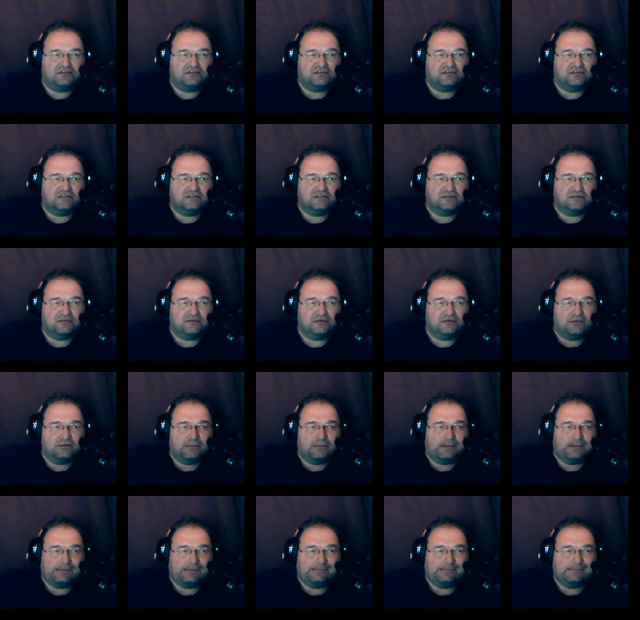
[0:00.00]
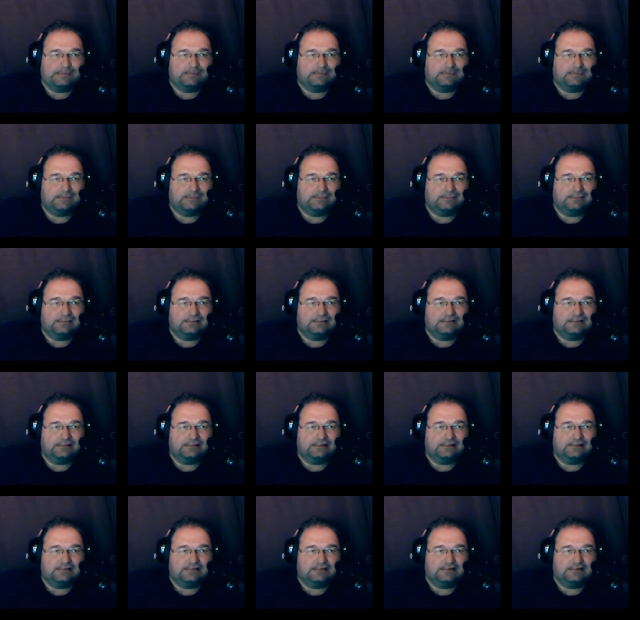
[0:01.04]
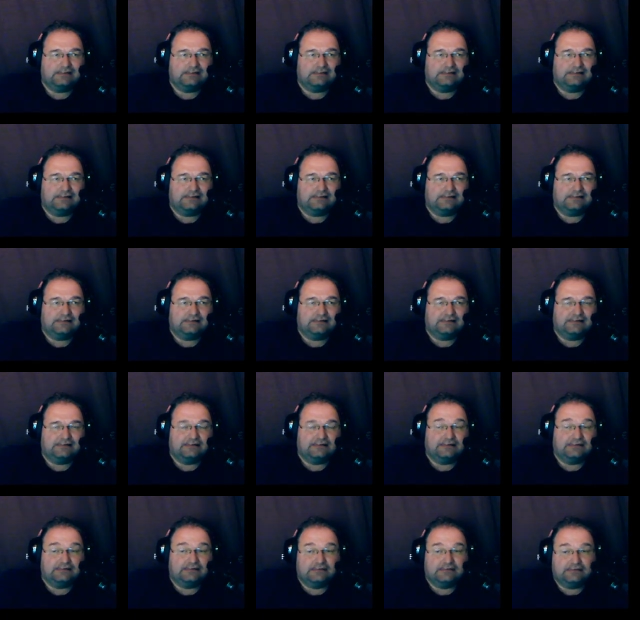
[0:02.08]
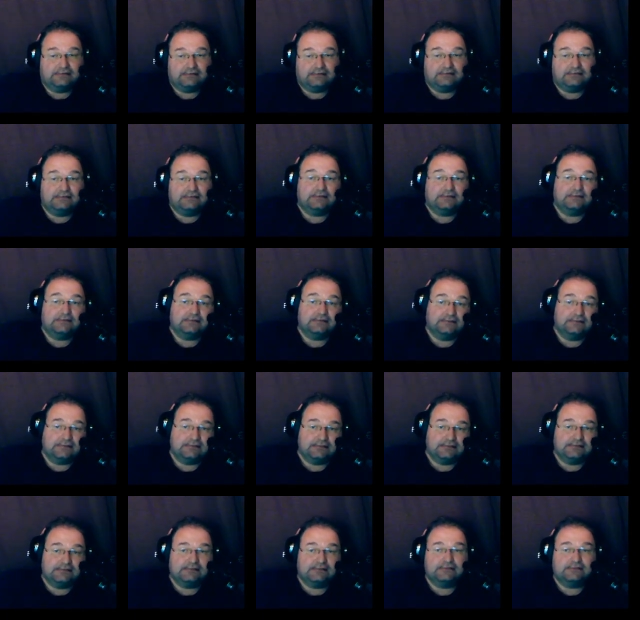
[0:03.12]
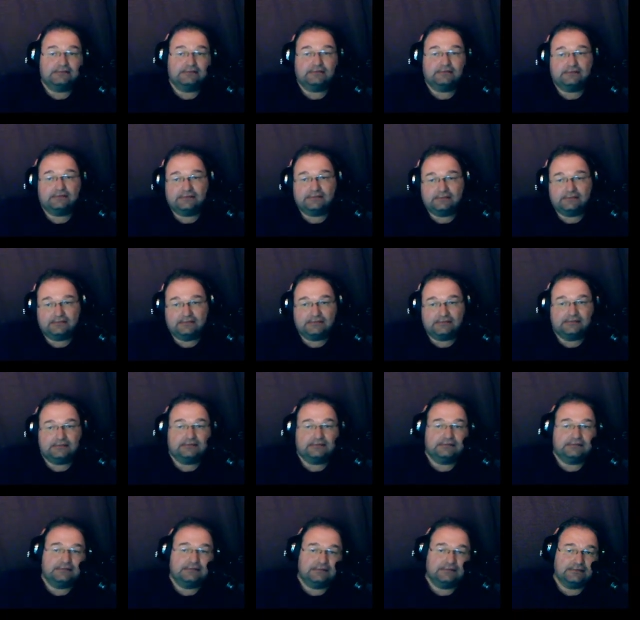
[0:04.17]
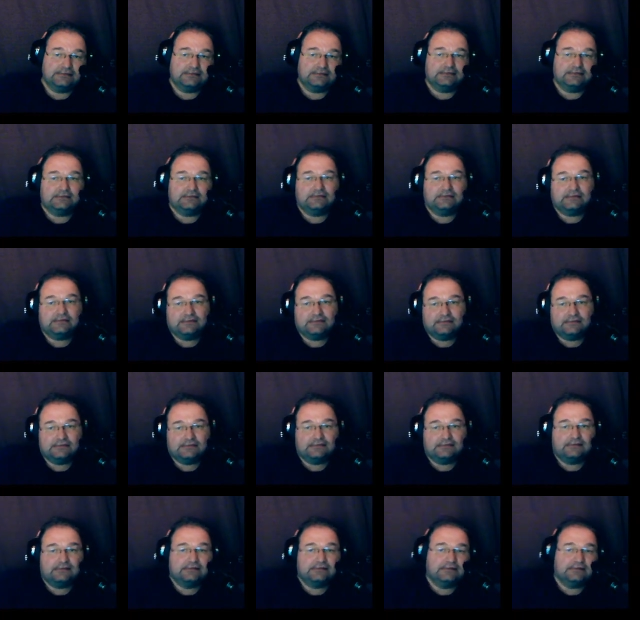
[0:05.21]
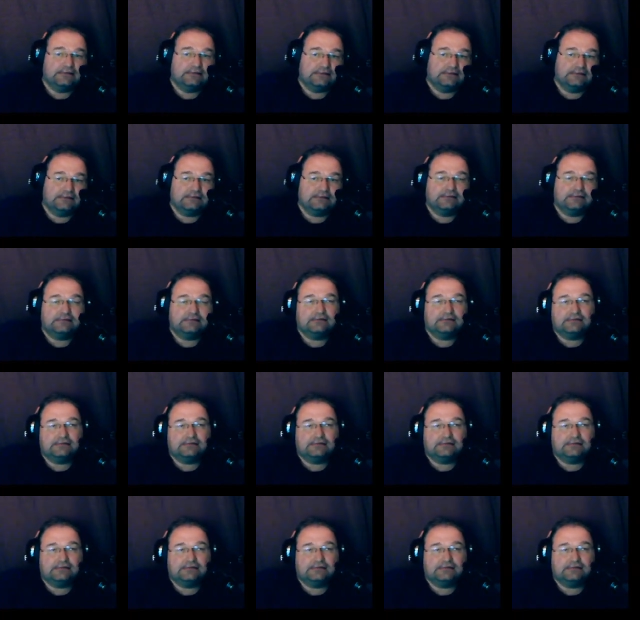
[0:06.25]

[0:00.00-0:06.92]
(silence)